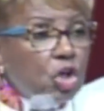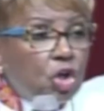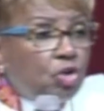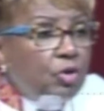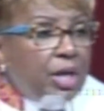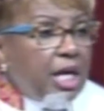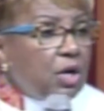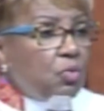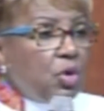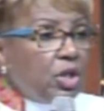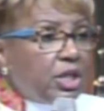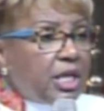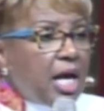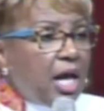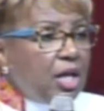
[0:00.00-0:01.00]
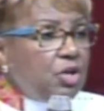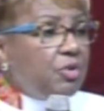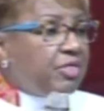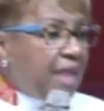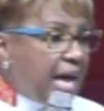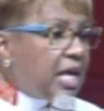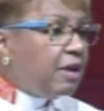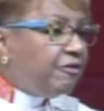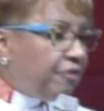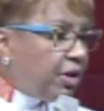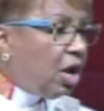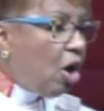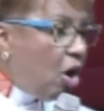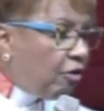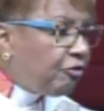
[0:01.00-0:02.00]
critic will tell you, thank you for
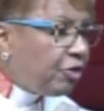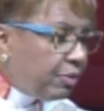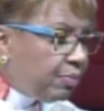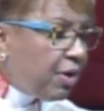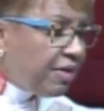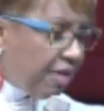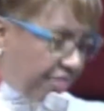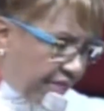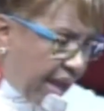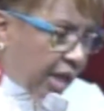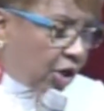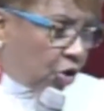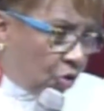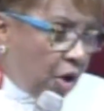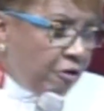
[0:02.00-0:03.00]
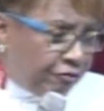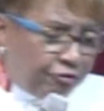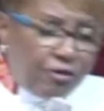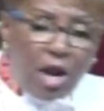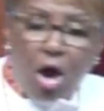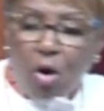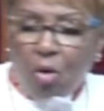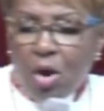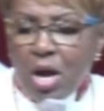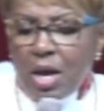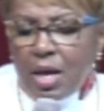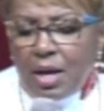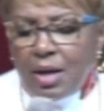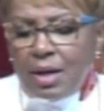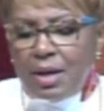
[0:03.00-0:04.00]
the offering, brother, thank you, flow.
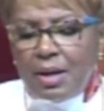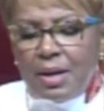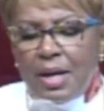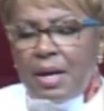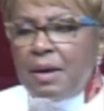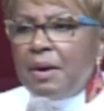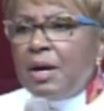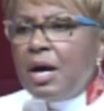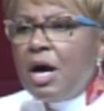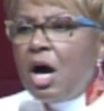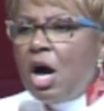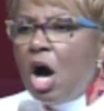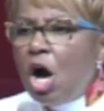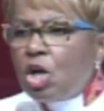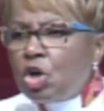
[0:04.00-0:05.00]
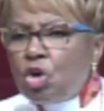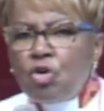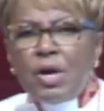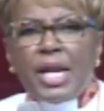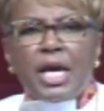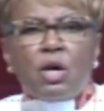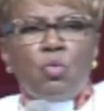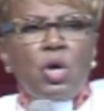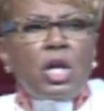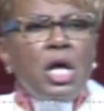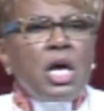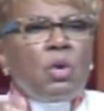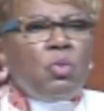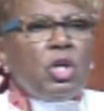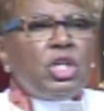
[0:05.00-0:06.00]
A critic will
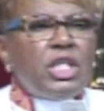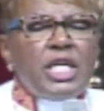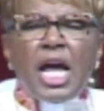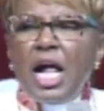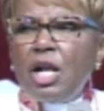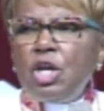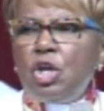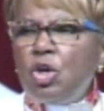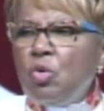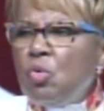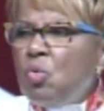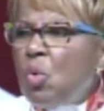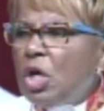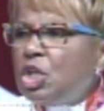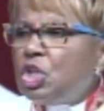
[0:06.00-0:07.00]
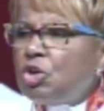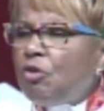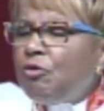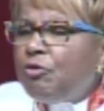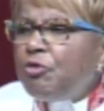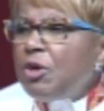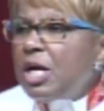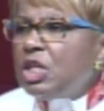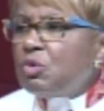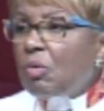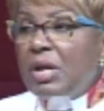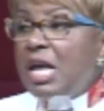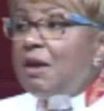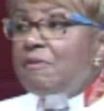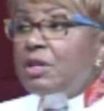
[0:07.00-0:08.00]
tell you what your friends
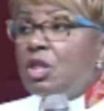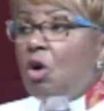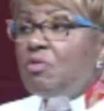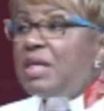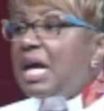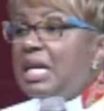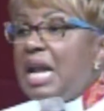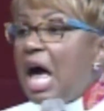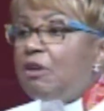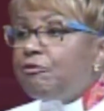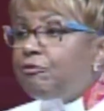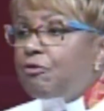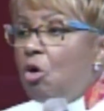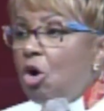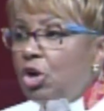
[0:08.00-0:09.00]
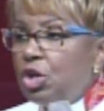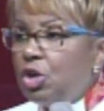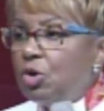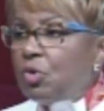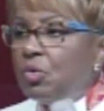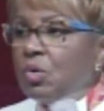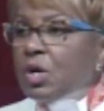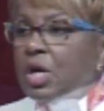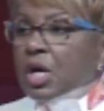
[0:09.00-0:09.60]
want. Even though they're not for you,